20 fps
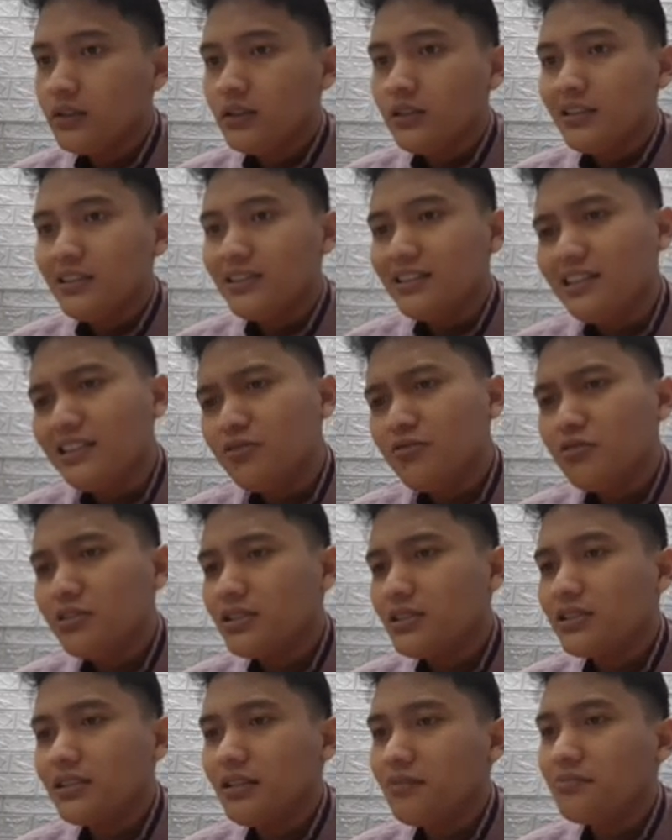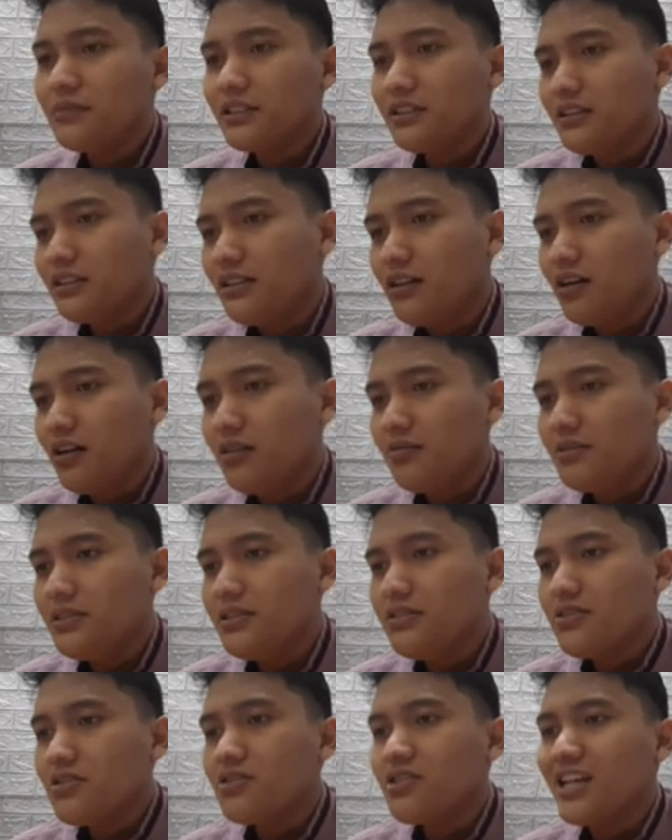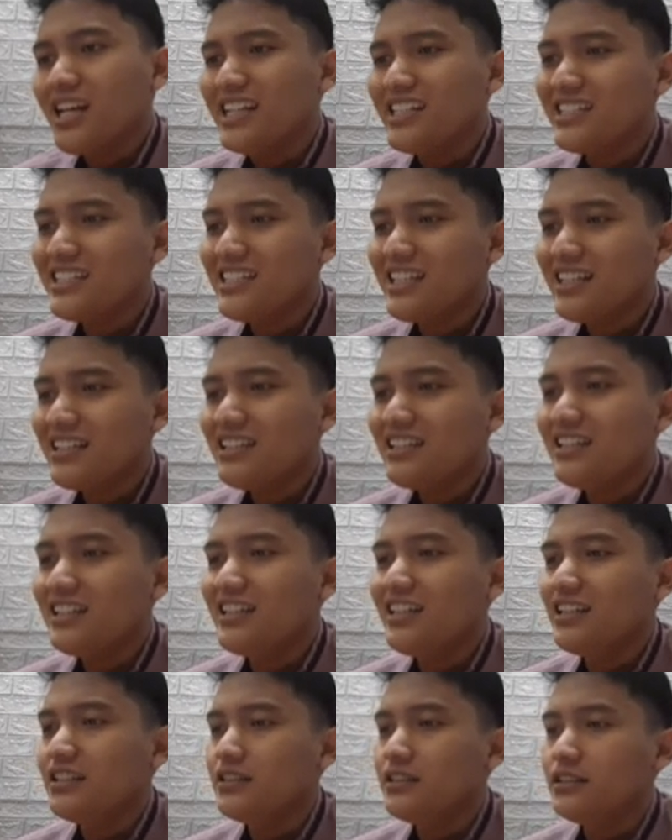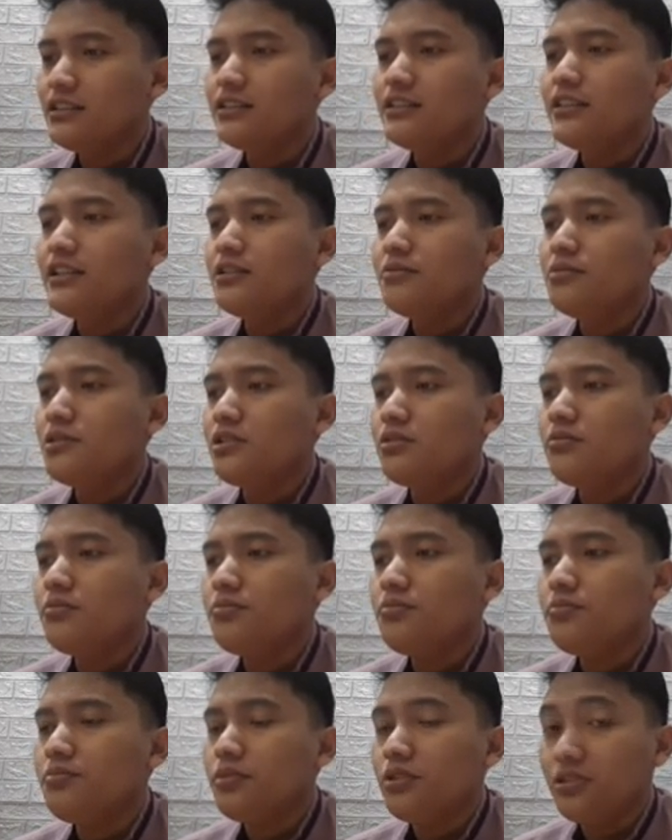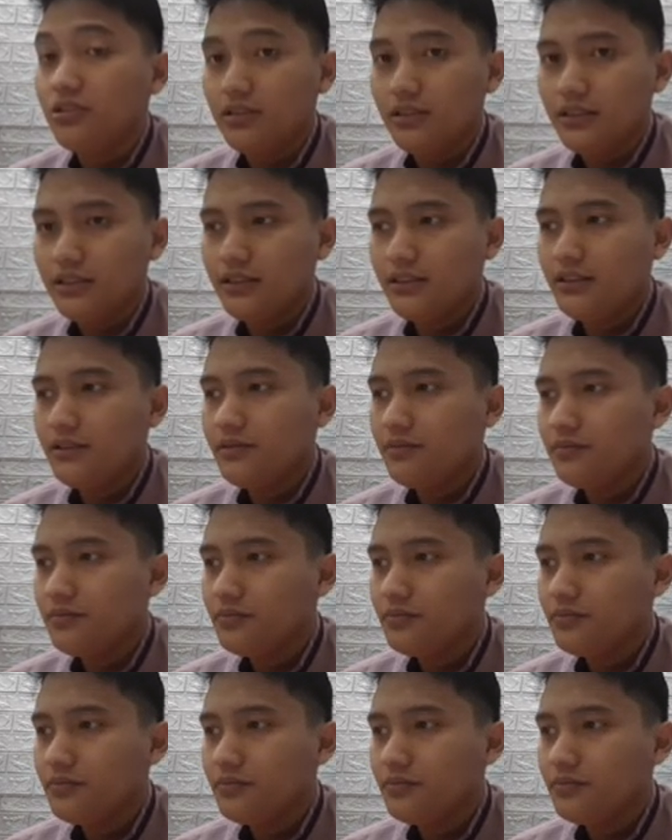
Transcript: There was something ominous and stately in her deliberate progress.